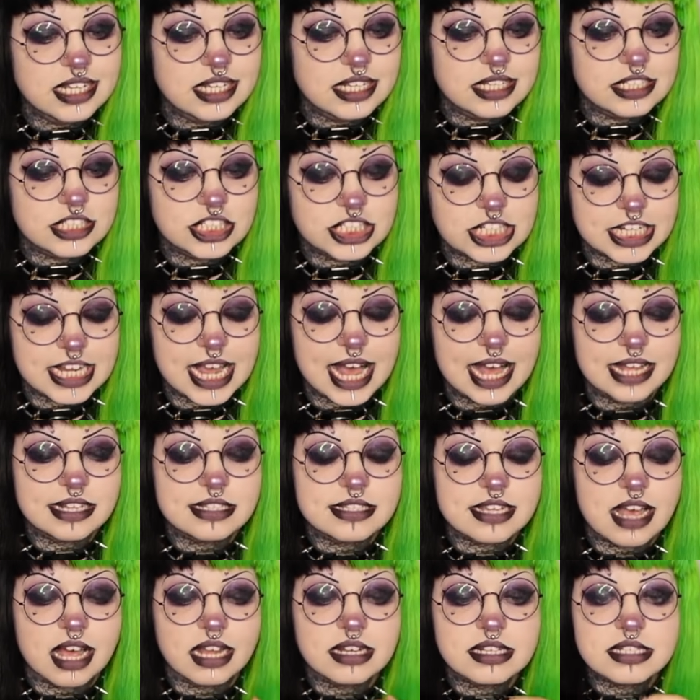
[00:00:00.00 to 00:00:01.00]
she
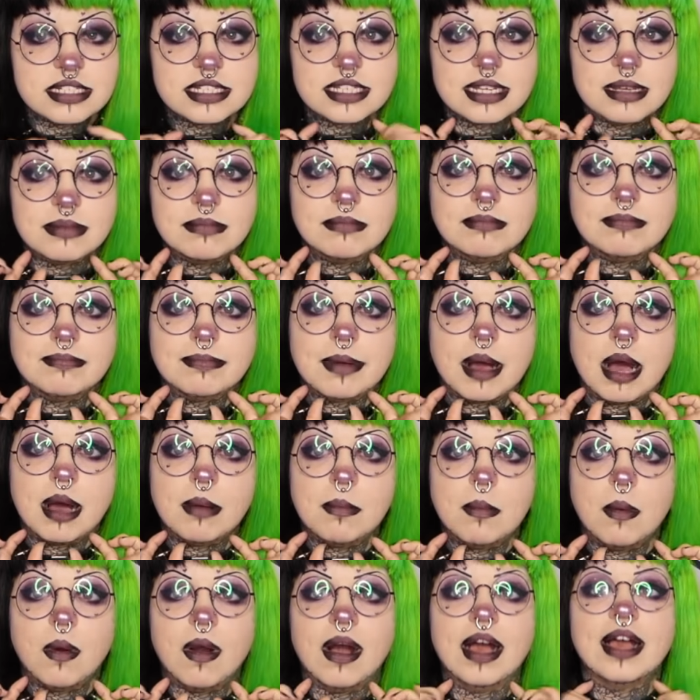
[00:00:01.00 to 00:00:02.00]
had done some
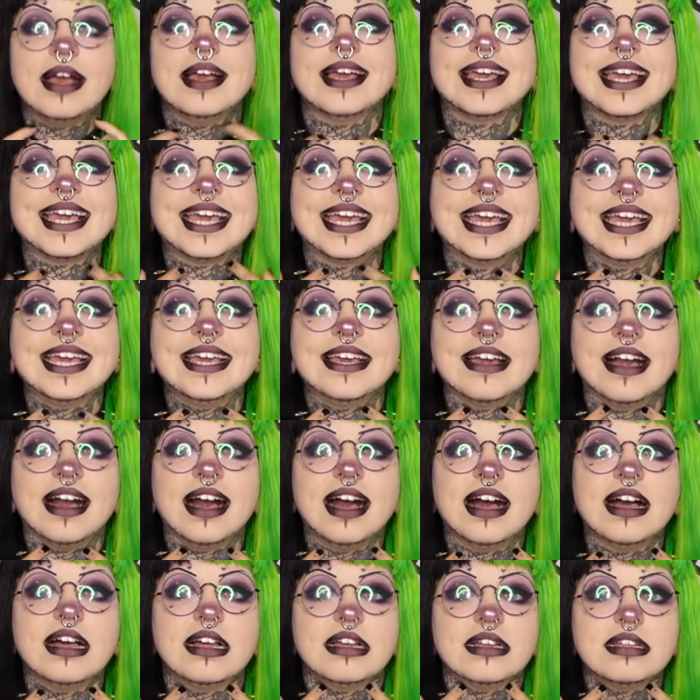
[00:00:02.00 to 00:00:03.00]
barbed wire
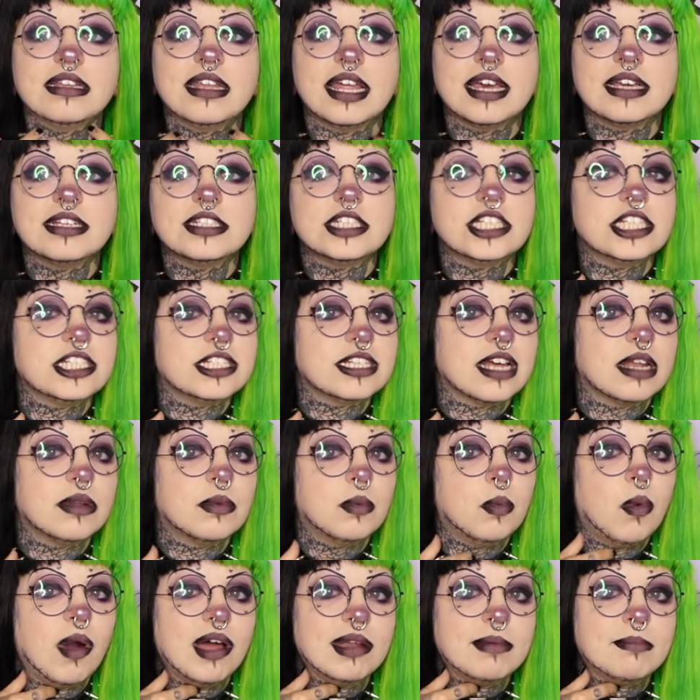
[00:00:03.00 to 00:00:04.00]
here. Like, she'd
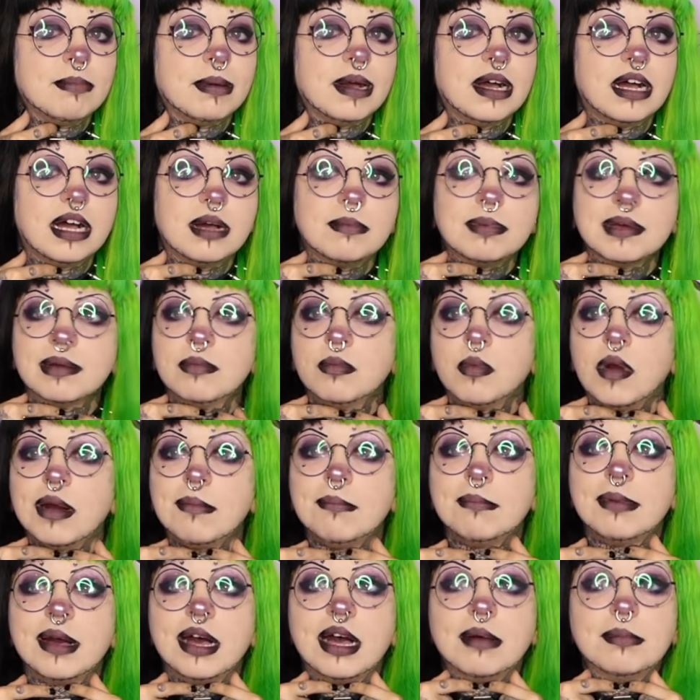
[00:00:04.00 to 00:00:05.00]
done one barb and
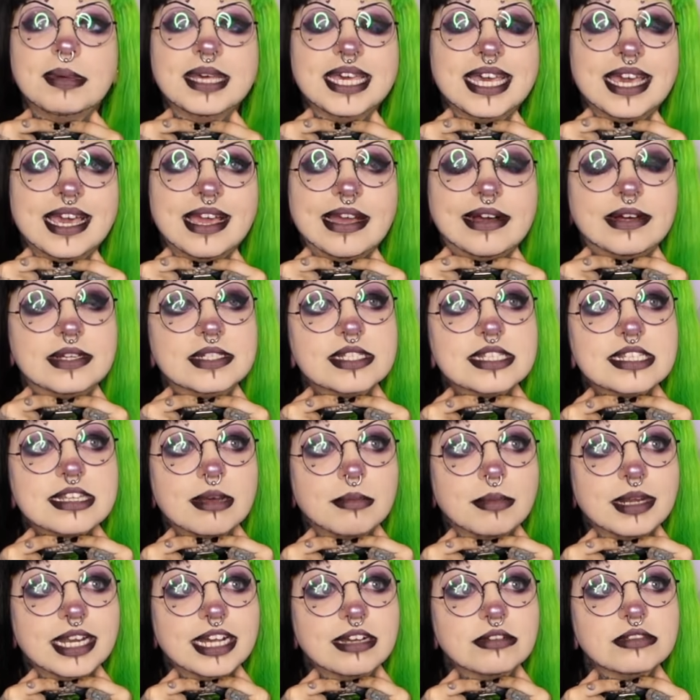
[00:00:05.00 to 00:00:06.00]
one barb here on
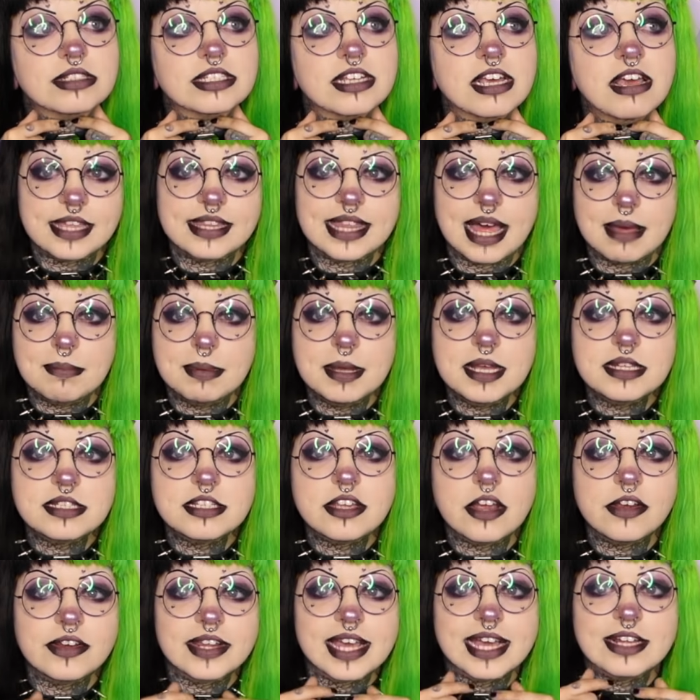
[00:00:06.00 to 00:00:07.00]
someone else. That
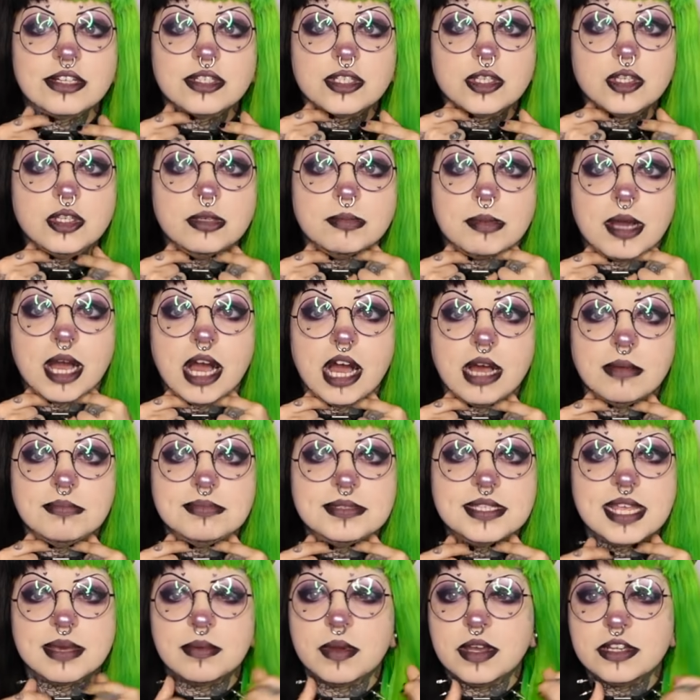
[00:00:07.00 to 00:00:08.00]
person only had two
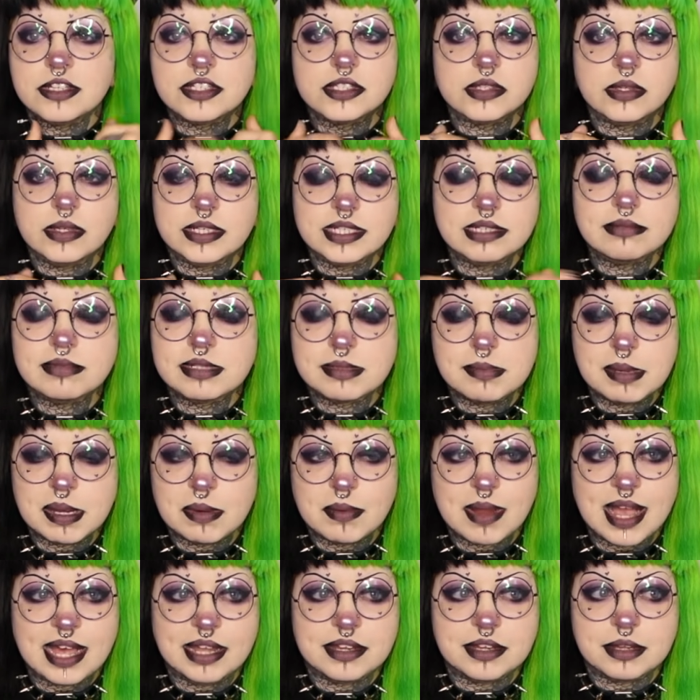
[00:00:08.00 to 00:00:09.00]
barbs, they weren't joined, it was a bit
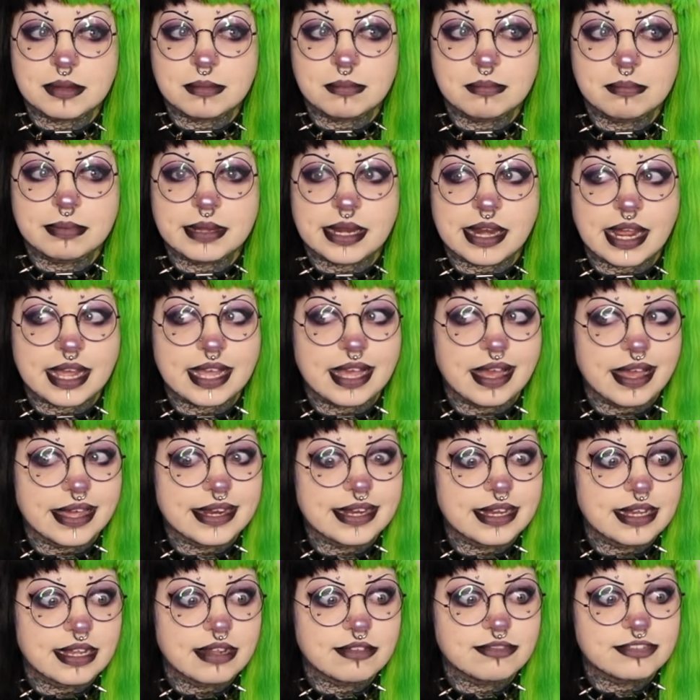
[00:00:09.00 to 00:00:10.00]
random, but I
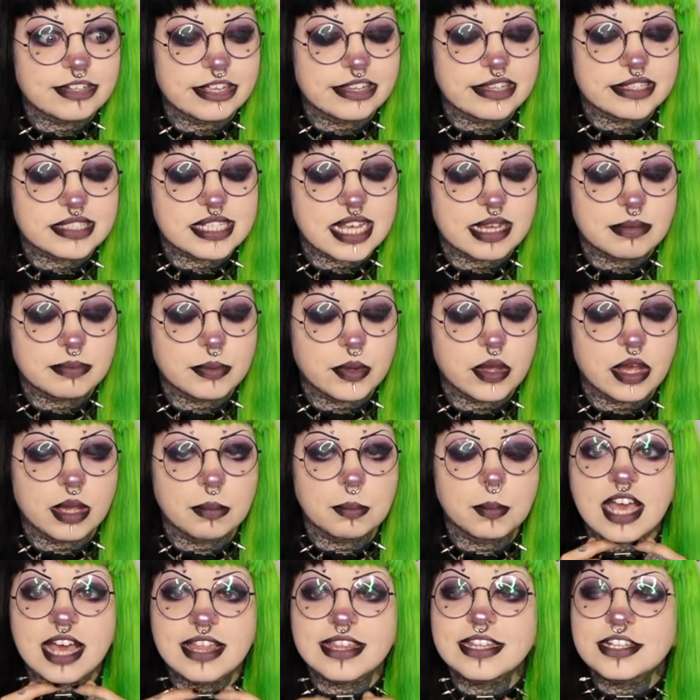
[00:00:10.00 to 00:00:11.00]
kind of loved it at the same
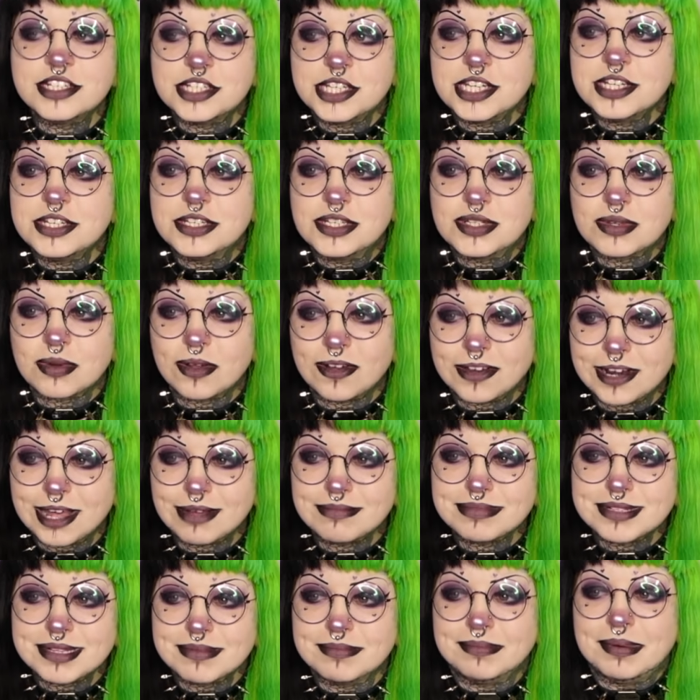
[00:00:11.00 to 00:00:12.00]
time. And then she'd drawn
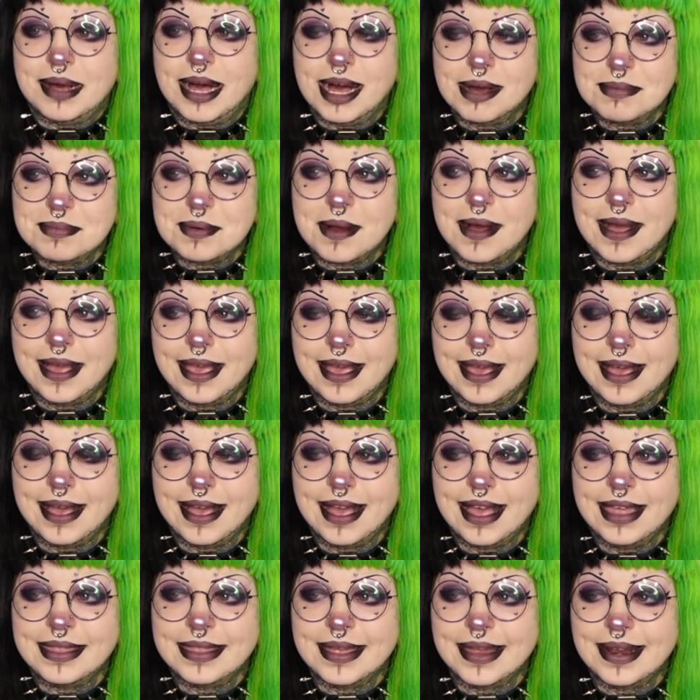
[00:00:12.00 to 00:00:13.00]
up some barbed wire,
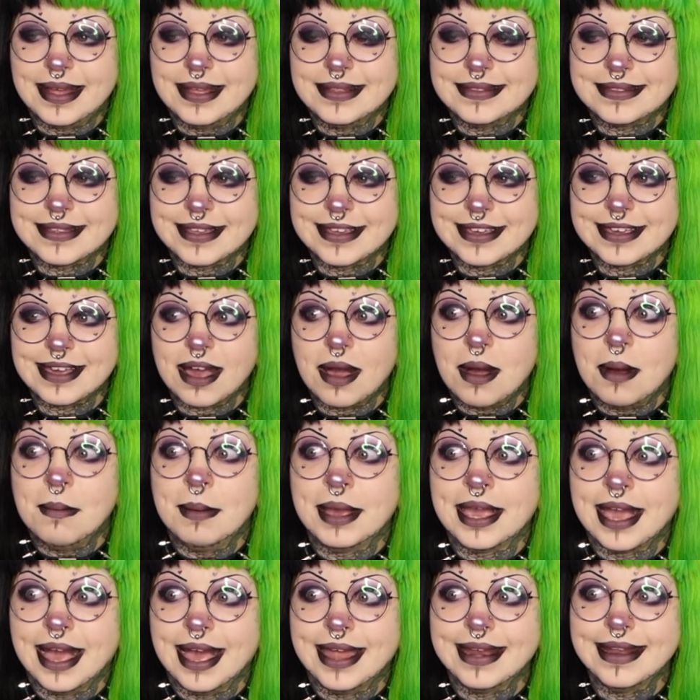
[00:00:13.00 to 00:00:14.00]
and then I was like, oh
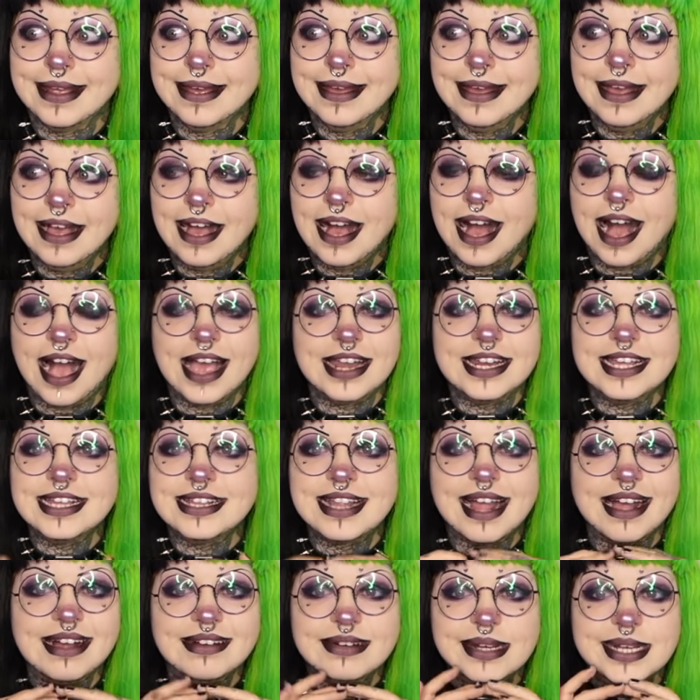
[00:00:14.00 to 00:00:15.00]
my god, I need
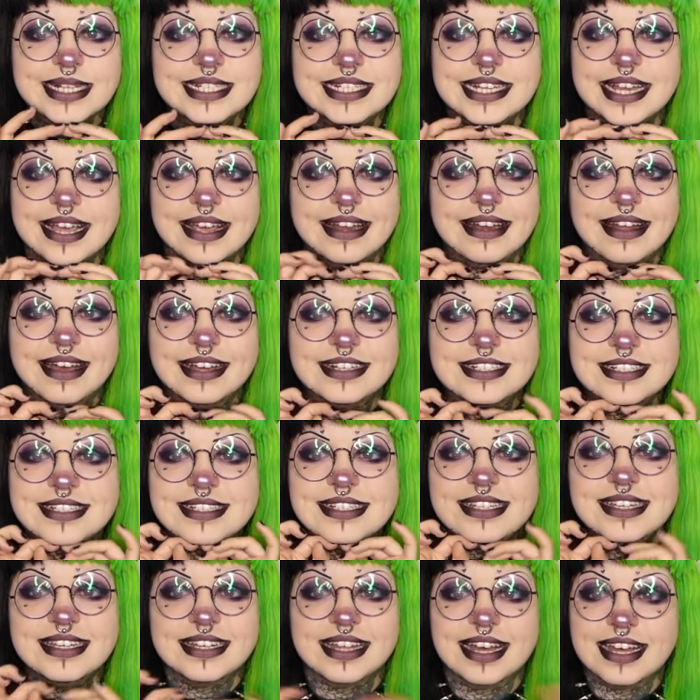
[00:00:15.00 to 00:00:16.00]
that on my chin, I
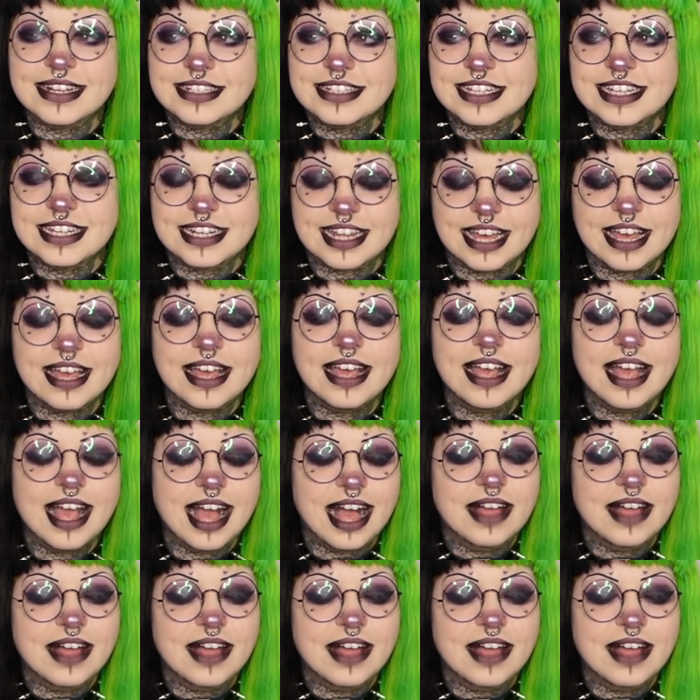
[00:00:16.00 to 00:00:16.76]
need it.